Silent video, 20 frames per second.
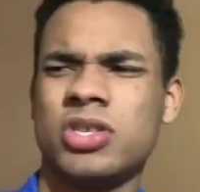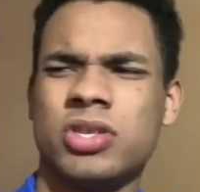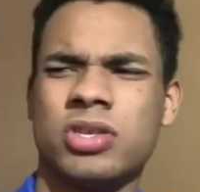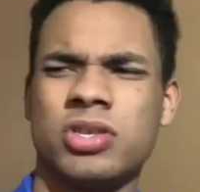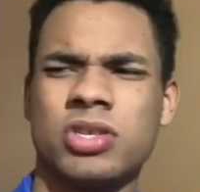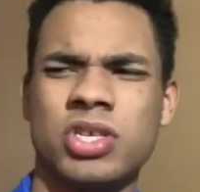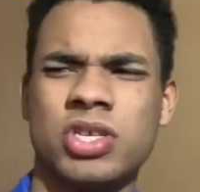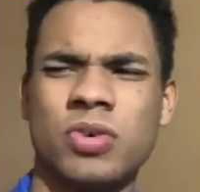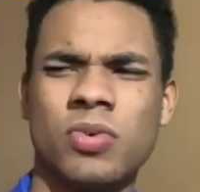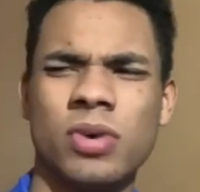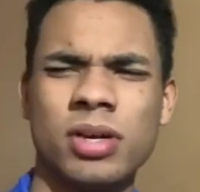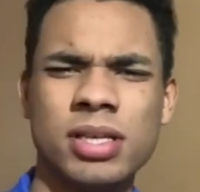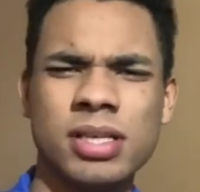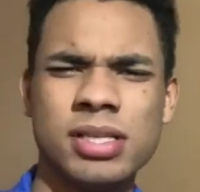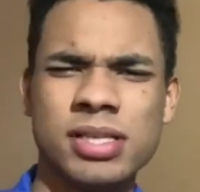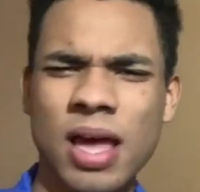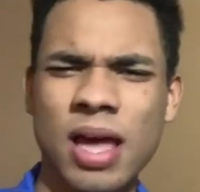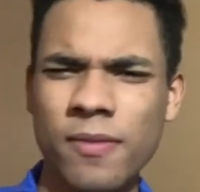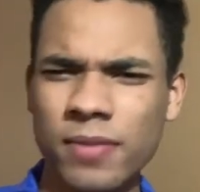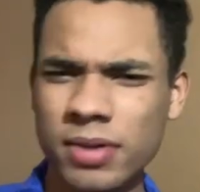
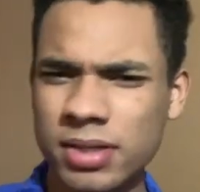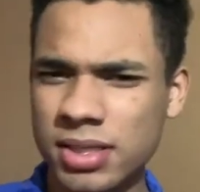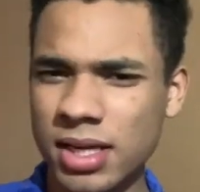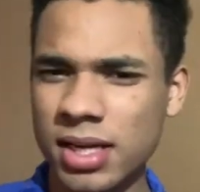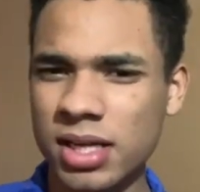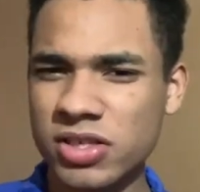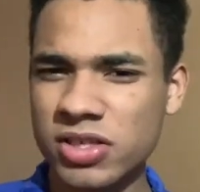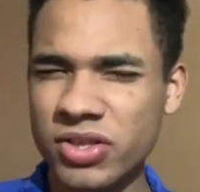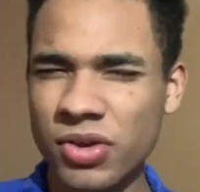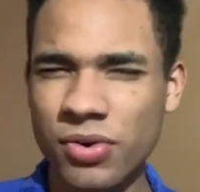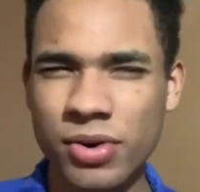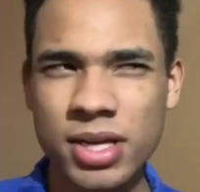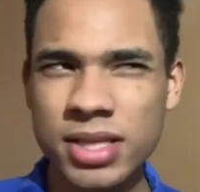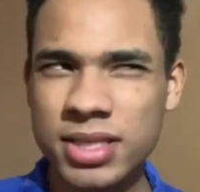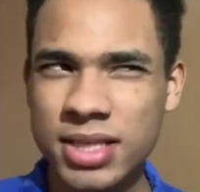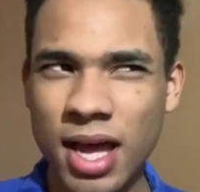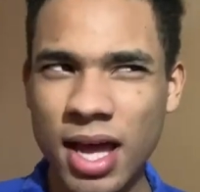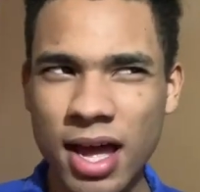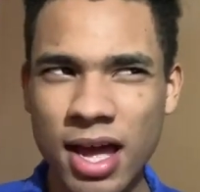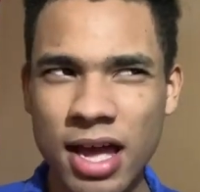27 said story
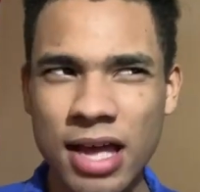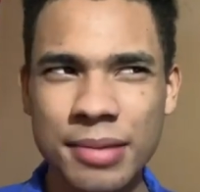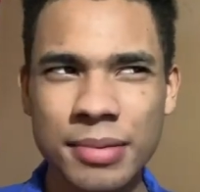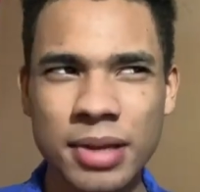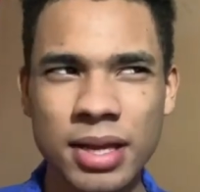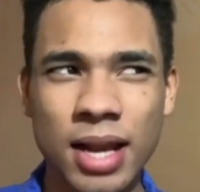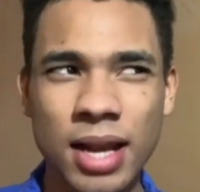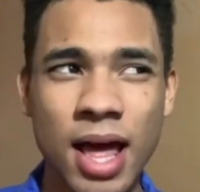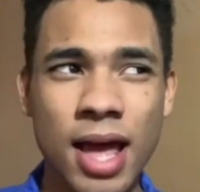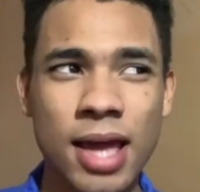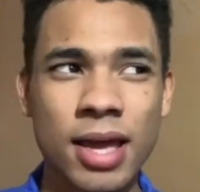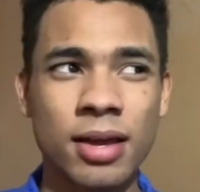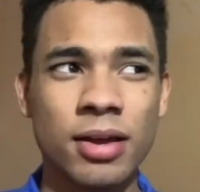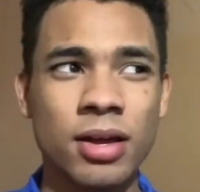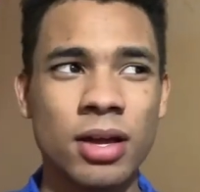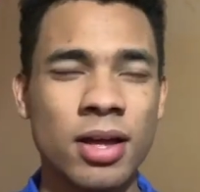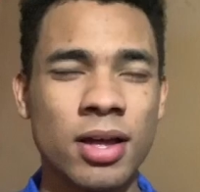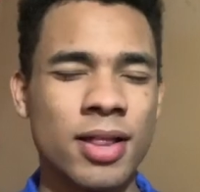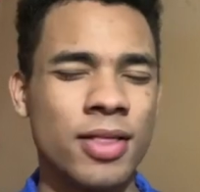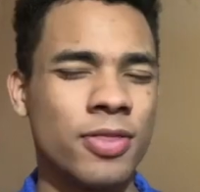time and like
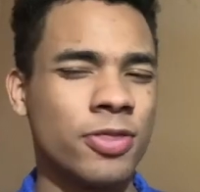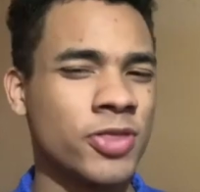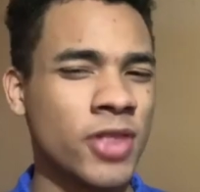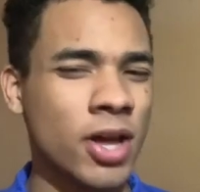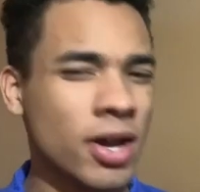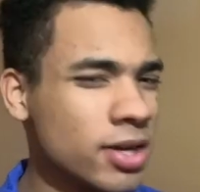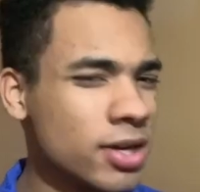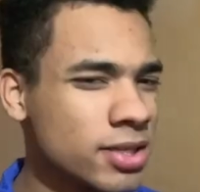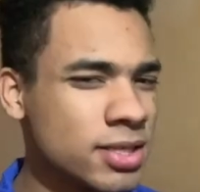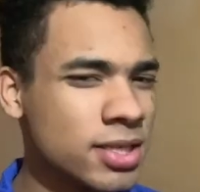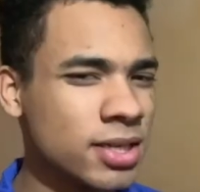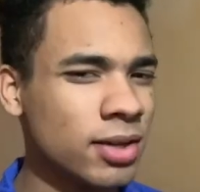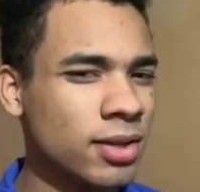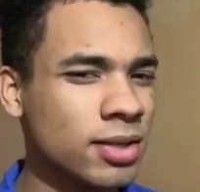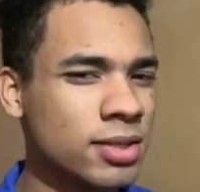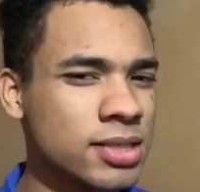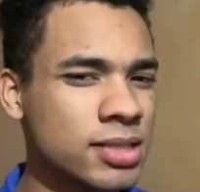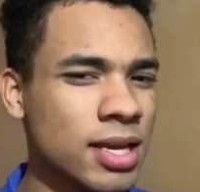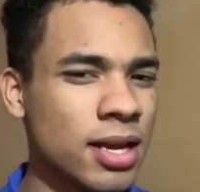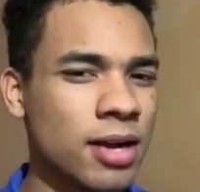13
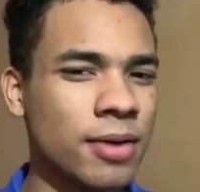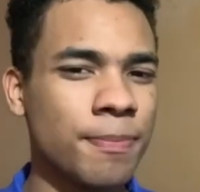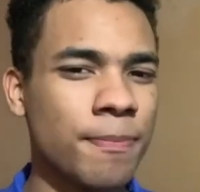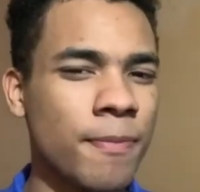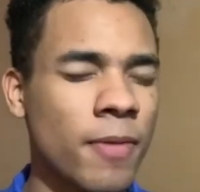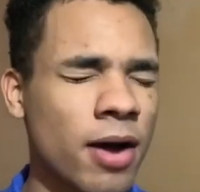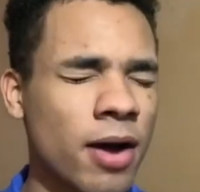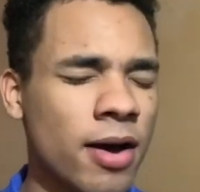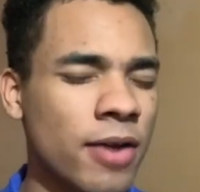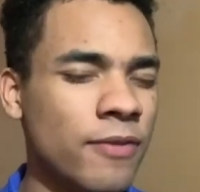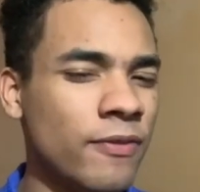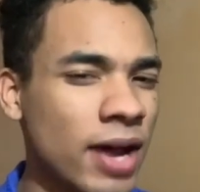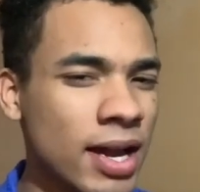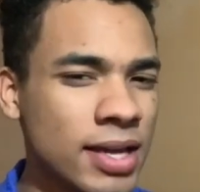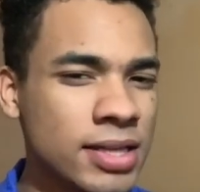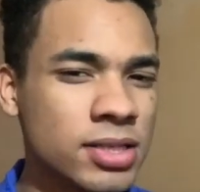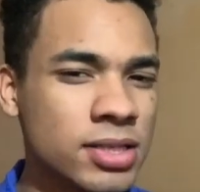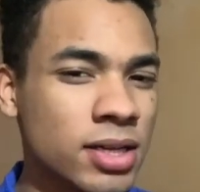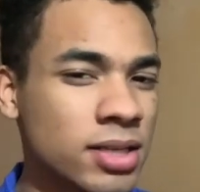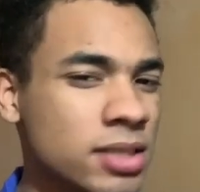said
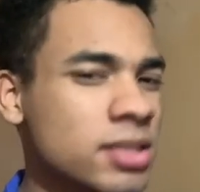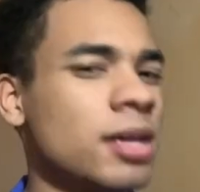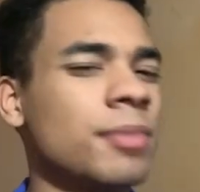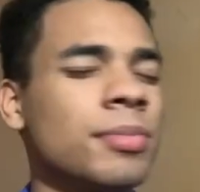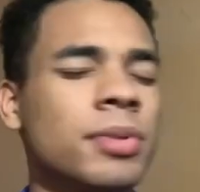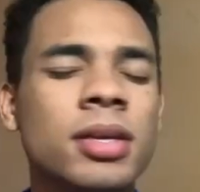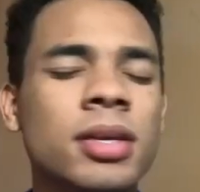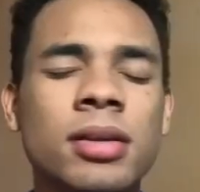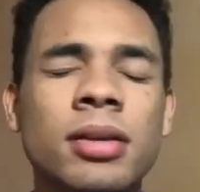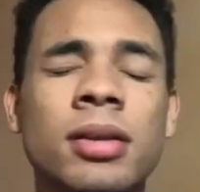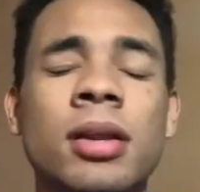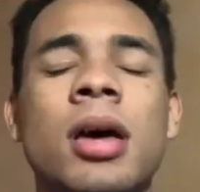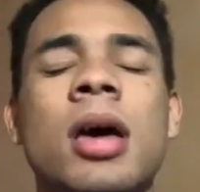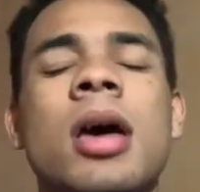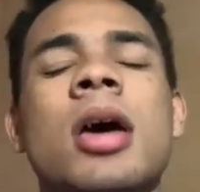advice on something.